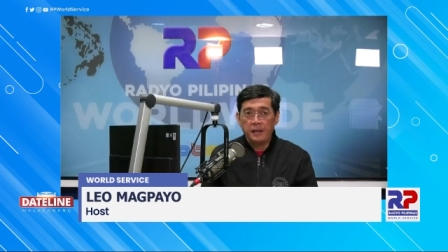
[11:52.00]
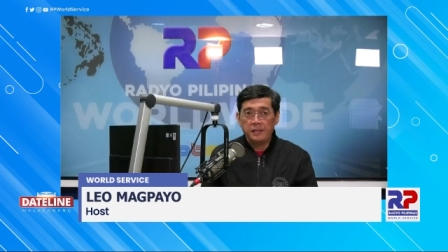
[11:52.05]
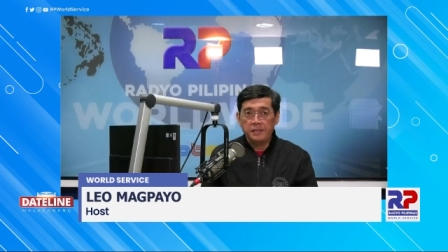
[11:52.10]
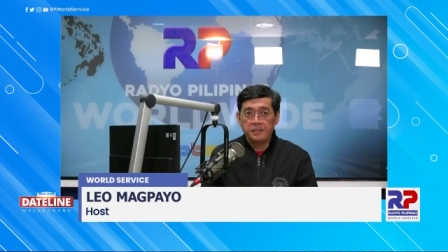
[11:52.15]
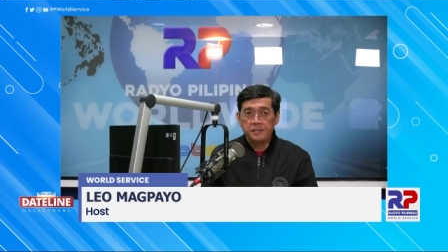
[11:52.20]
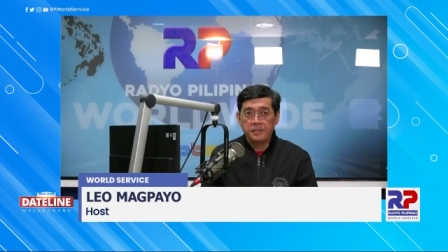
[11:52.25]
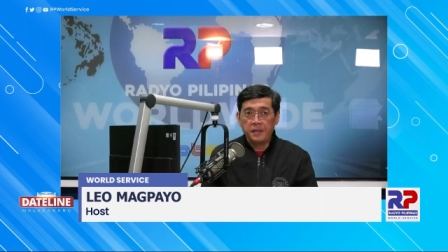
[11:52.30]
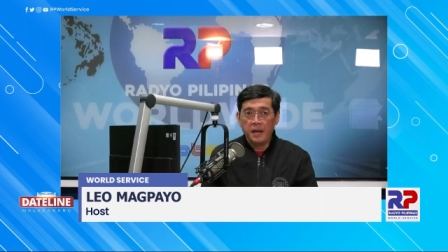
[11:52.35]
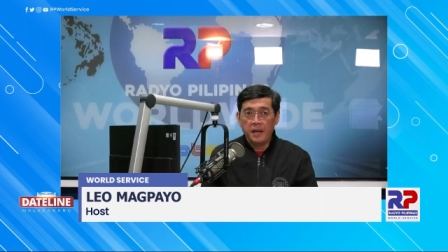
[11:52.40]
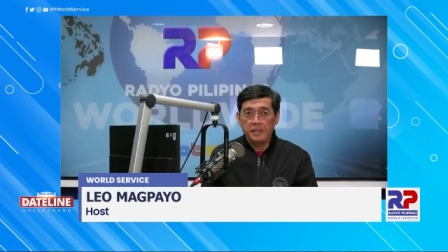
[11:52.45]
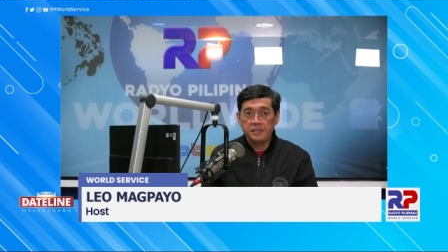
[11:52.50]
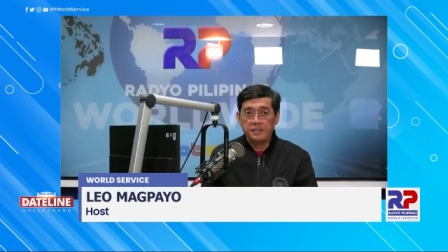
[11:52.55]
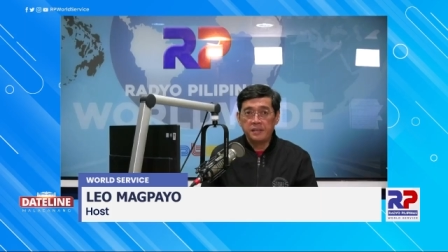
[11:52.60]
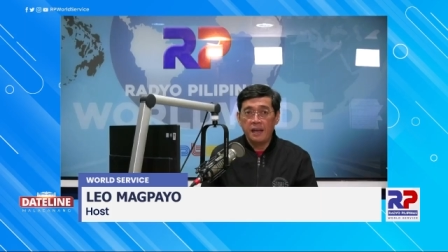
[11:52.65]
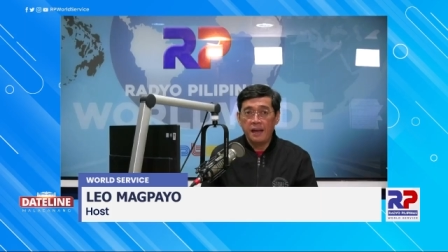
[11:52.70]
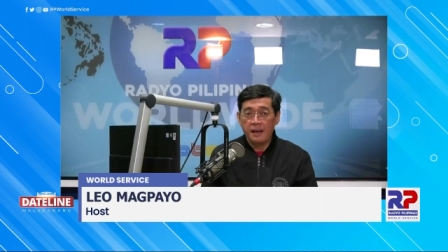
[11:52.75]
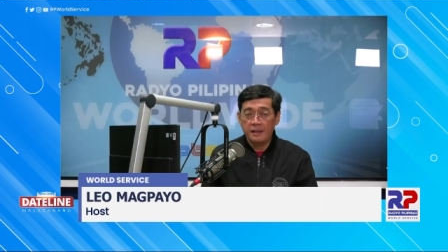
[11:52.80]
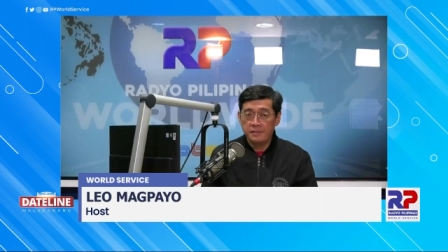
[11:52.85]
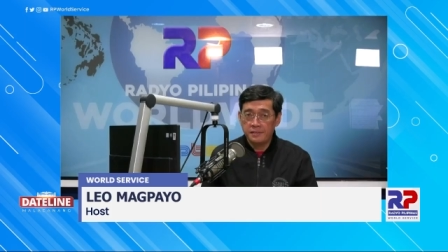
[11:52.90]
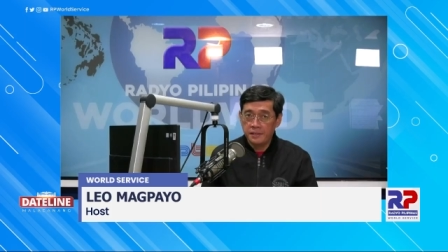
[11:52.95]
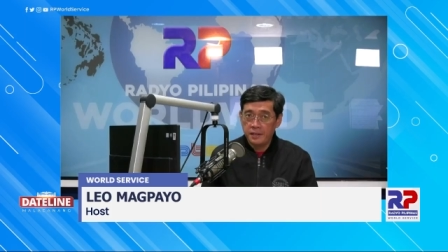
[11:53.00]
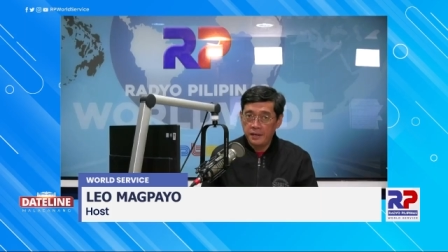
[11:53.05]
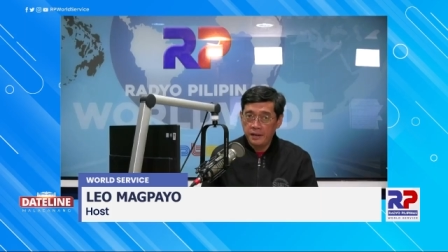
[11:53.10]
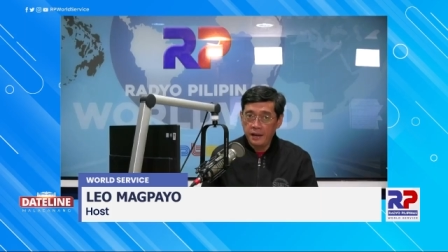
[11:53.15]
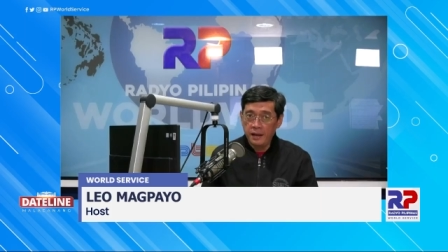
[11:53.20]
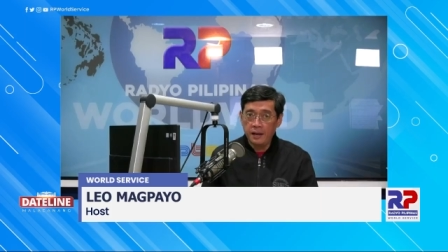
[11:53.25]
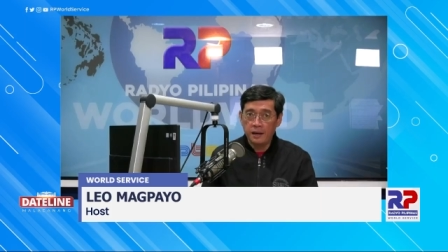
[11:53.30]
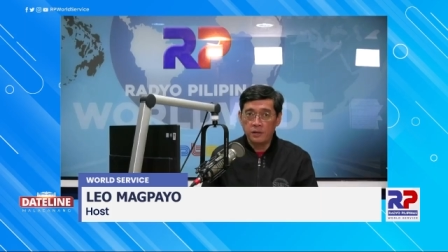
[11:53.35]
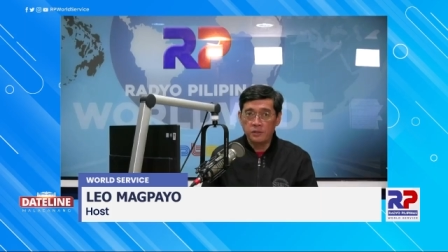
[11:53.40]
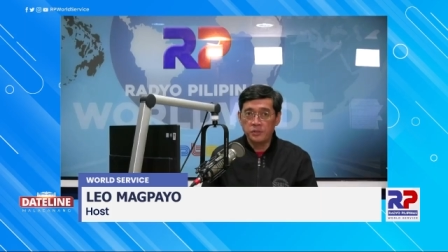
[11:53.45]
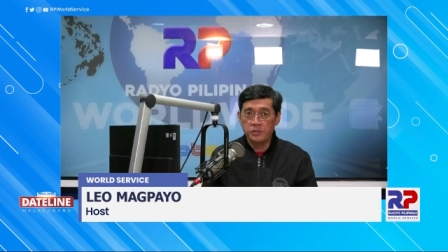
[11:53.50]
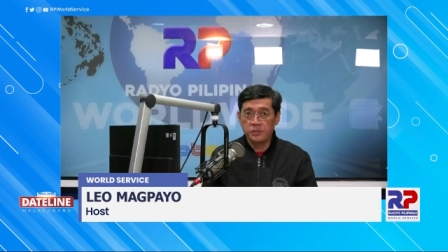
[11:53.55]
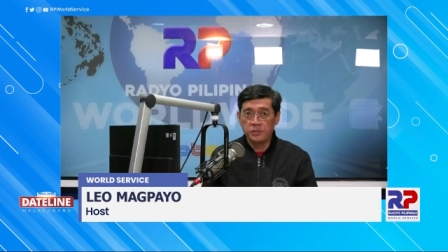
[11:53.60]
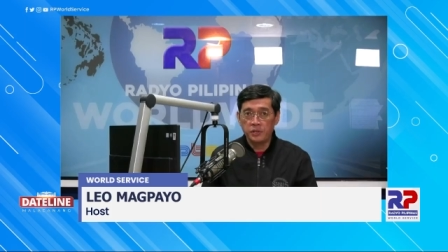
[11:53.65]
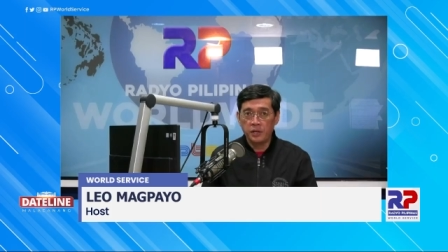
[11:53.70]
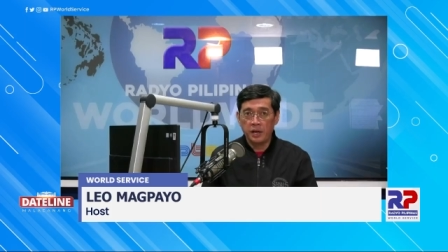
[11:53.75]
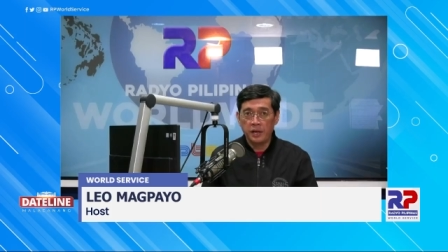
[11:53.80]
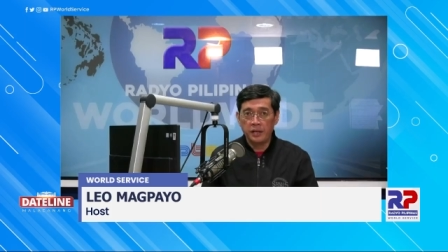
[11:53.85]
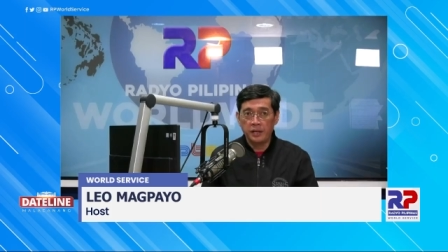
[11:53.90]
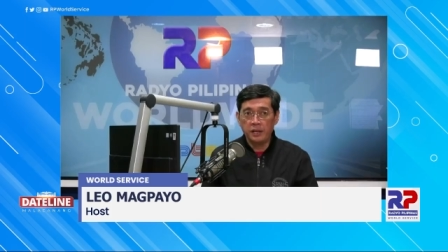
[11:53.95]
States has denounced
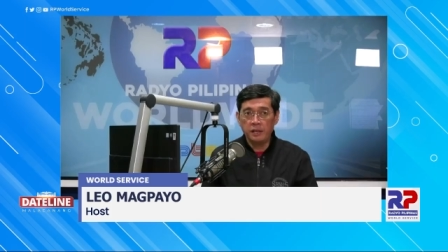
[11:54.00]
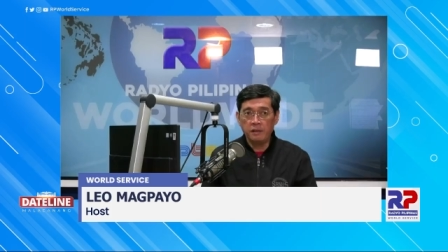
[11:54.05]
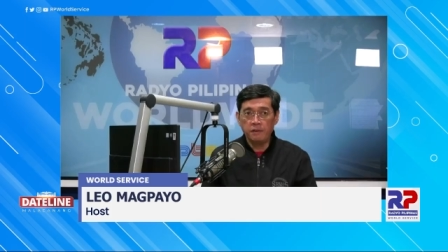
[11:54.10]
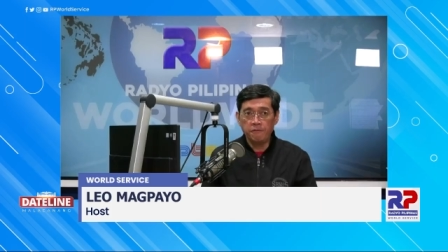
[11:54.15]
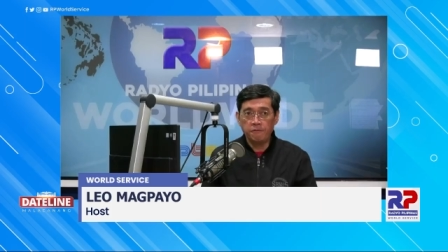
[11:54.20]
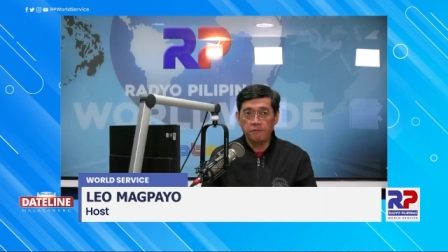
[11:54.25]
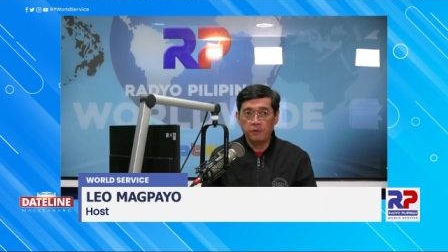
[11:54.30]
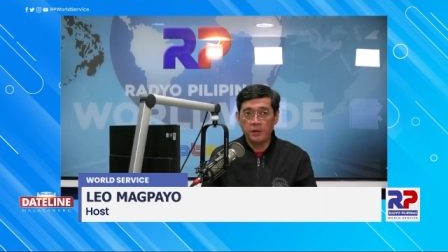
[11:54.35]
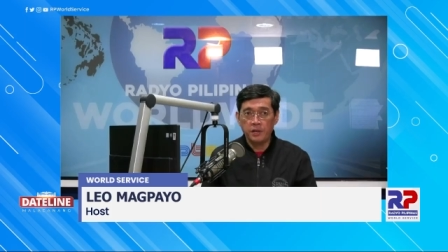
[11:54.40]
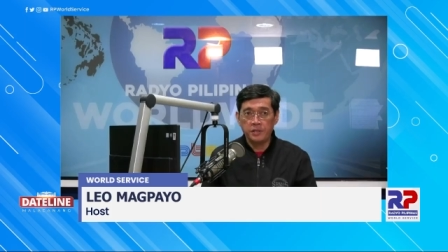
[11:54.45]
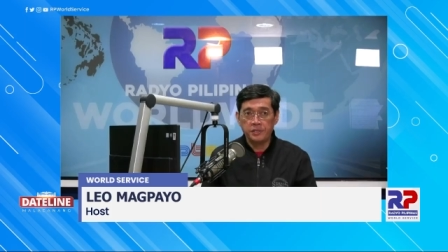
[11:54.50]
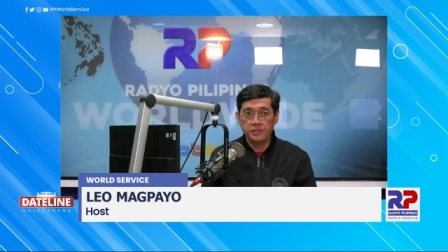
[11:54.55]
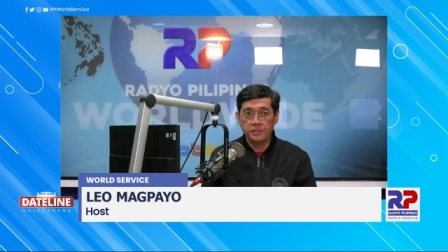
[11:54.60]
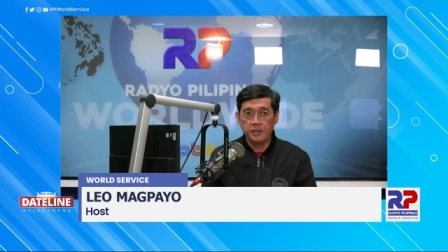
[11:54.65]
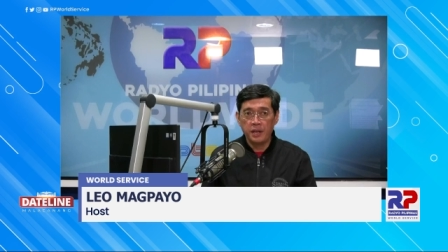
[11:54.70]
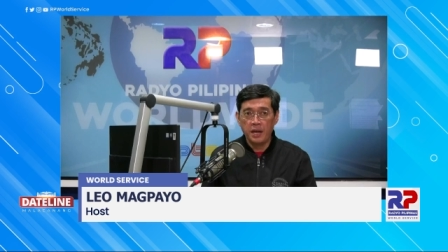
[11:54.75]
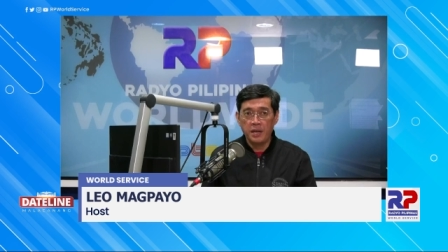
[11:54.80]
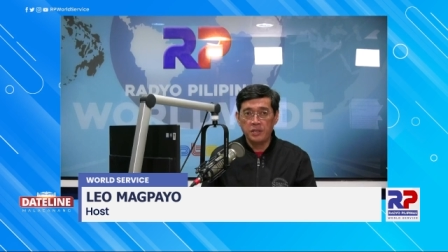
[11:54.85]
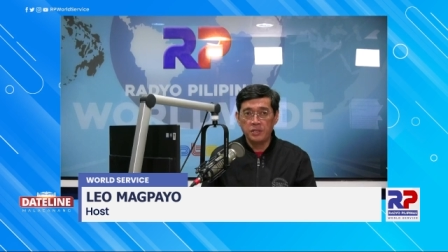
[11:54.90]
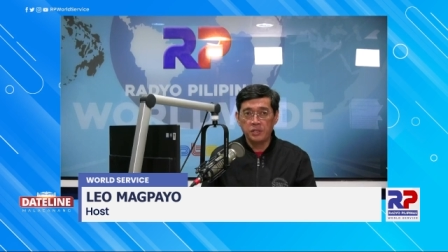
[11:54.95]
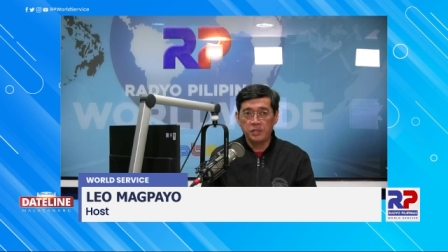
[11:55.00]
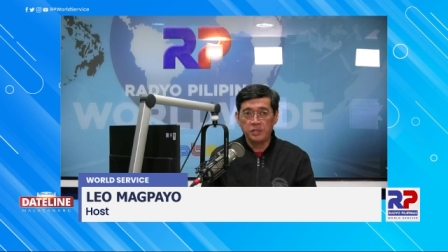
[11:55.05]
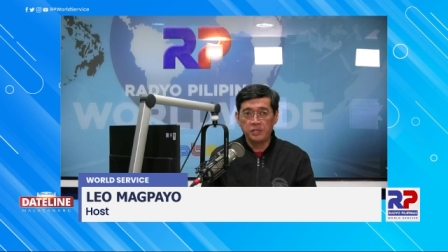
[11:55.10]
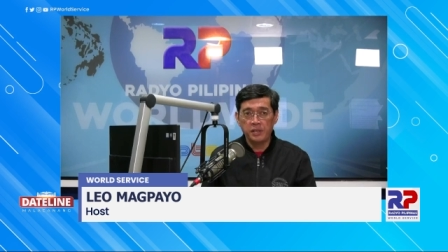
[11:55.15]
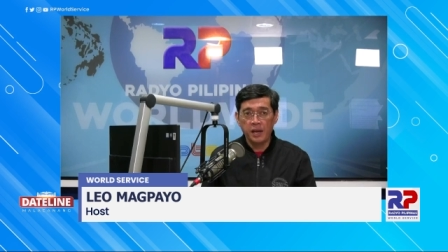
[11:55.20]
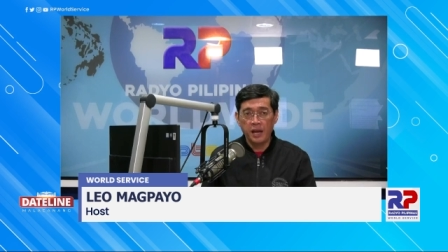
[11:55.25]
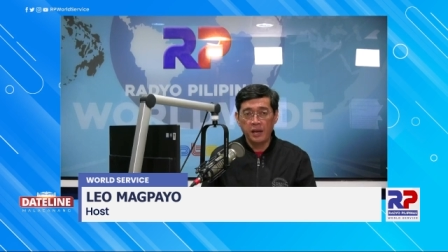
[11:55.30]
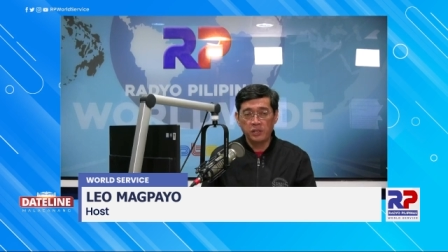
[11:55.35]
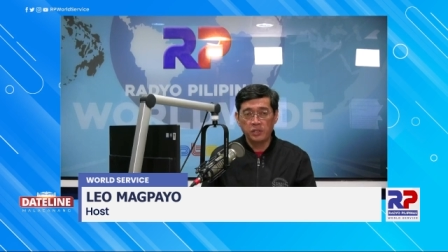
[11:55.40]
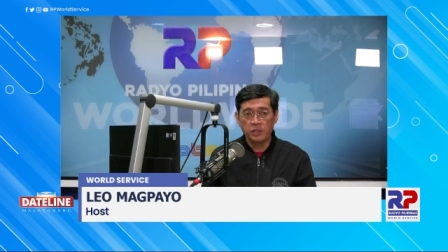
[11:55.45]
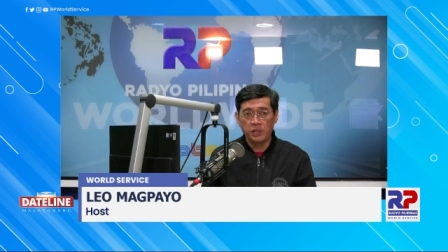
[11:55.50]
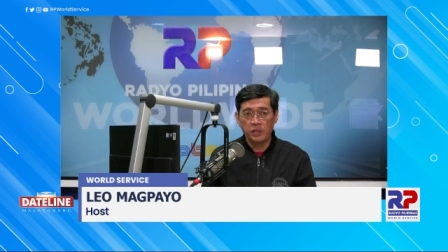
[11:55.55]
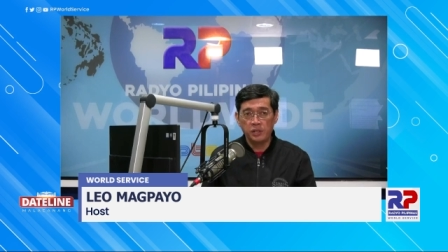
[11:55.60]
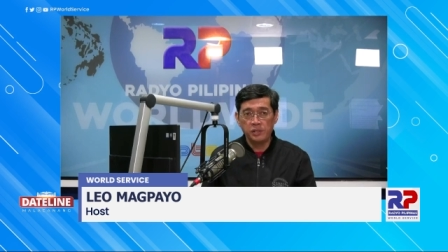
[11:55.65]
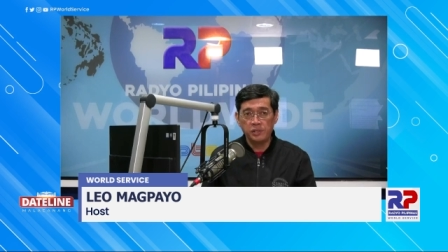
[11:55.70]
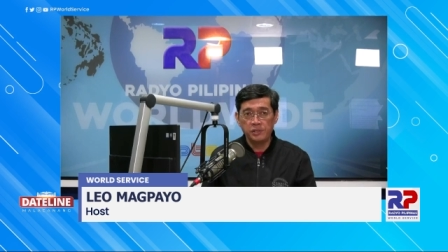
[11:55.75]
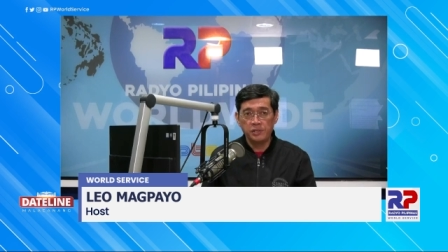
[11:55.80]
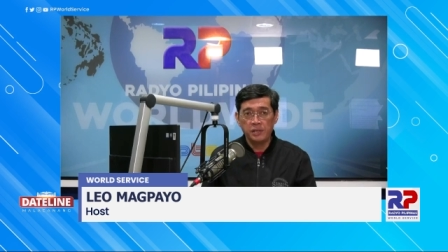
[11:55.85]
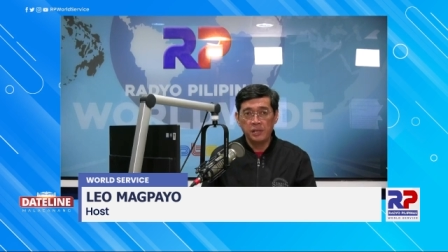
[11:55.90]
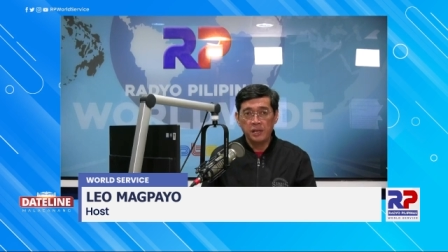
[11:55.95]
China for its dangerous
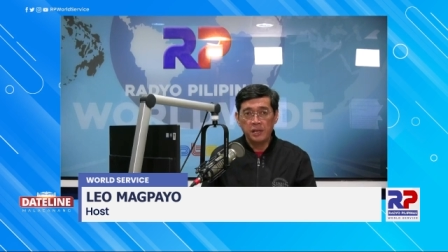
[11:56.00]
actions